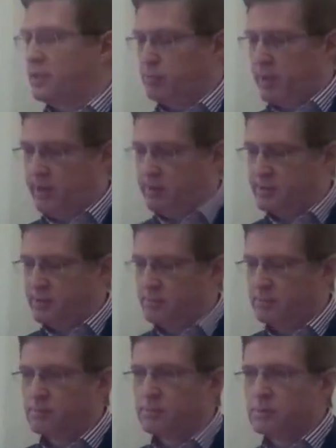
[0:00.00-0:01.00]
in comparison.
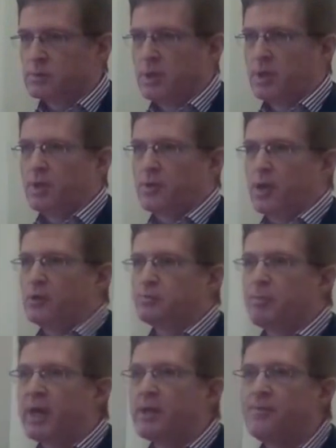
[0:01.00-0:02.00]

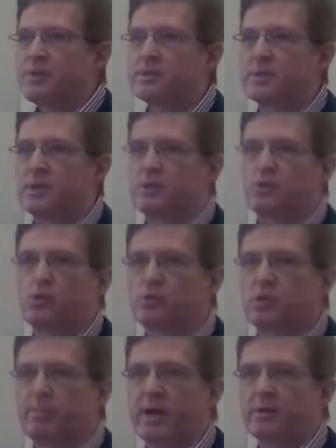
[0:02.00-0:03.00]
Those benefits that are
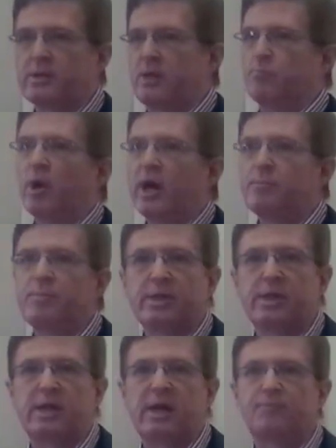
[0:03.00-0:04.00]
talked about, in my
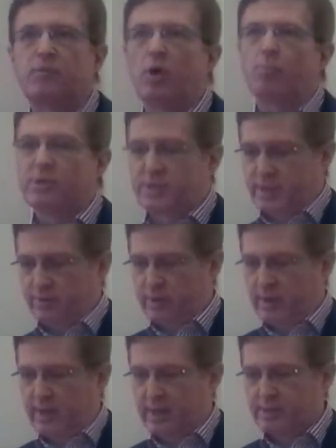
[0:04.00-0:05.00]
opinion, have not
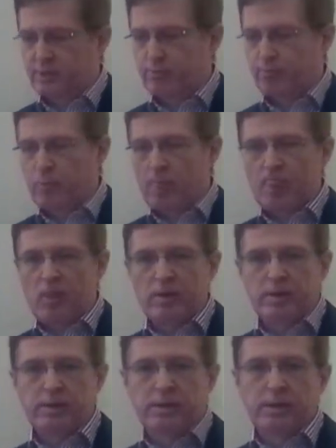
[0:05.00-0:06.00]
materialised.
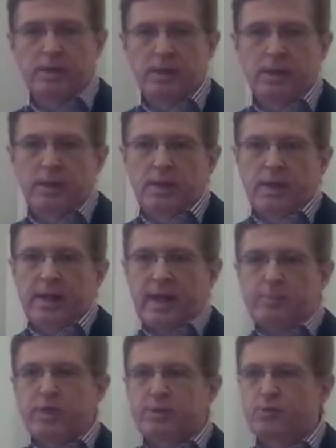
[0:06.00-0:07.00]
And
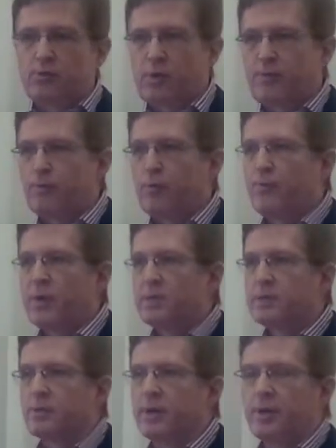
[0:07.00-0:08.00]
Amjad's already
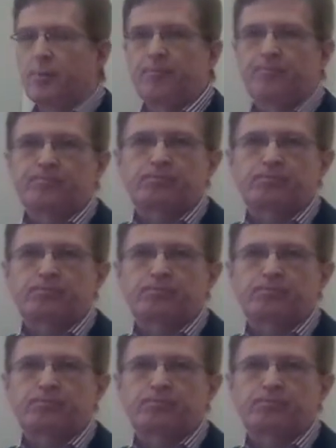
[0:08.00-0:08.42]
referred to it.